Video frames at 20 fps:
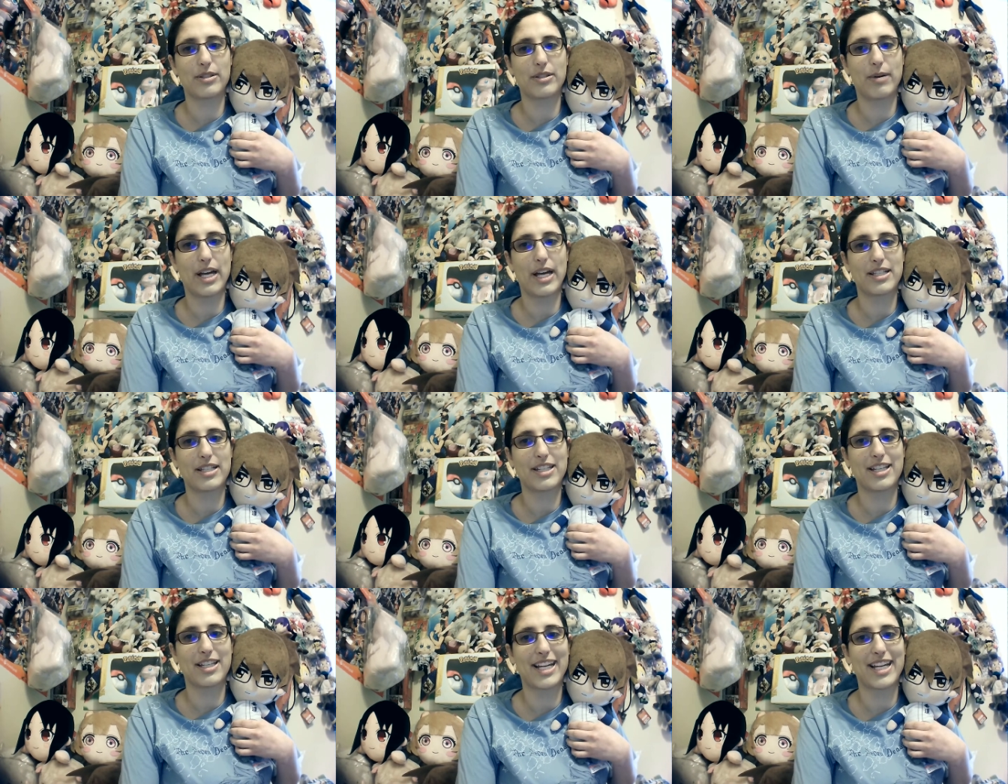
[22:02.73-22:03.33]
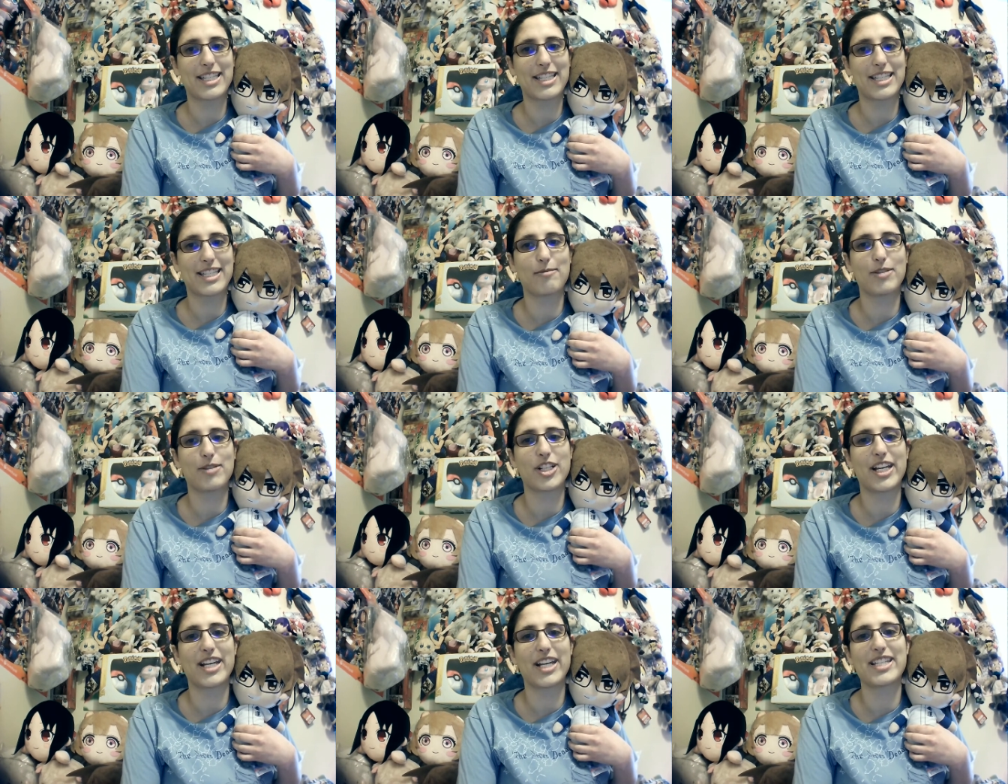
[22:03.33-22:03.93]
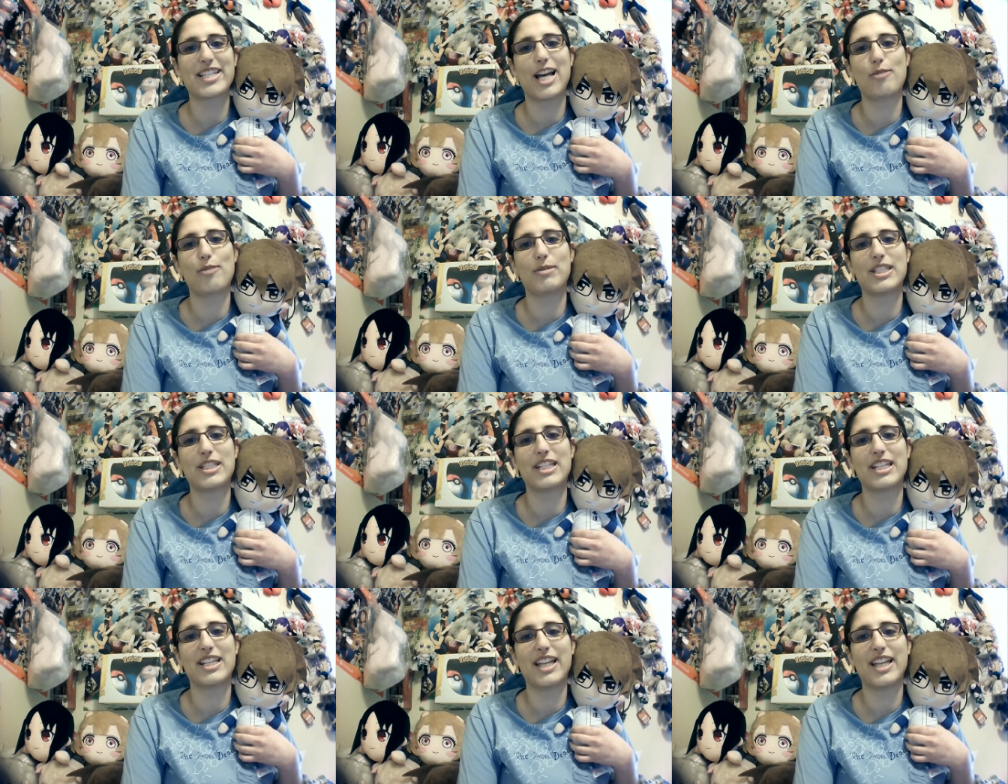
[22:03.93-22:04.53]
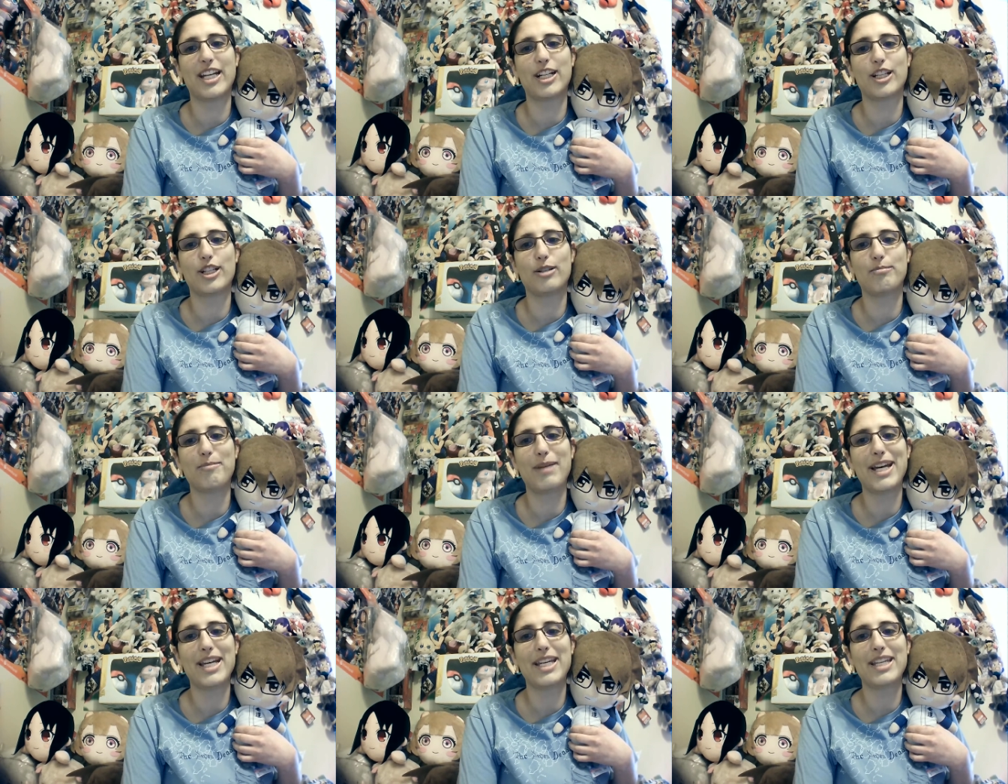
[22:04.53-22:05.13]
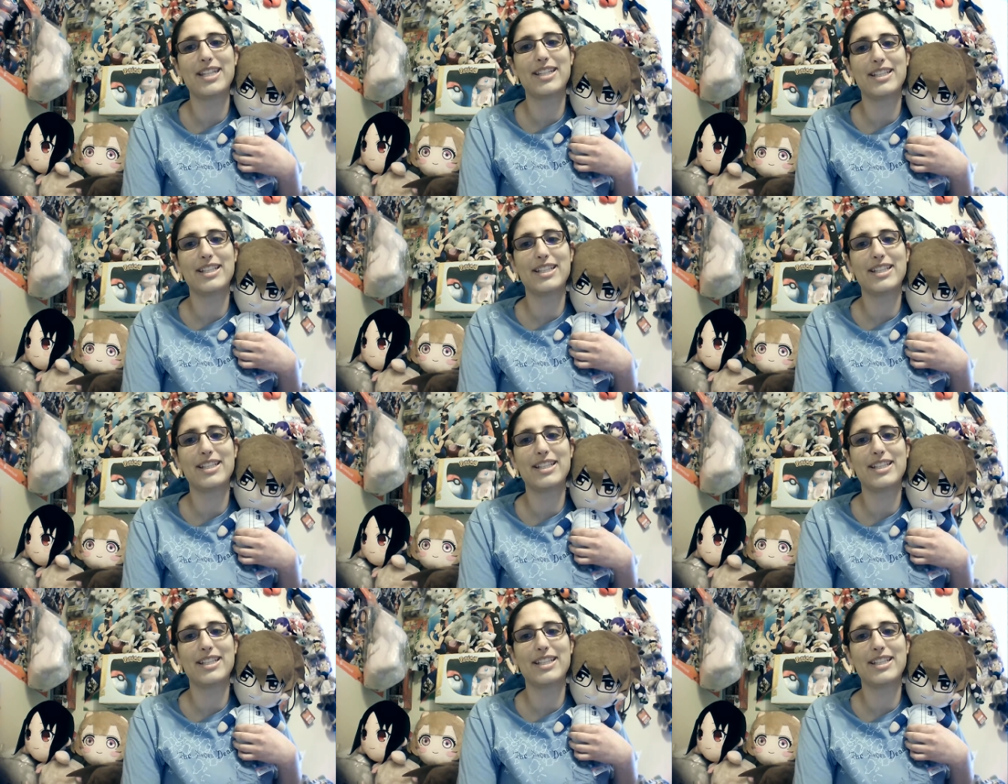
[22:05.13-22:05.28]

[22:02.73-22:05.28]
well. Till next time, Nerdigans, I'll be seeing you later. Bye.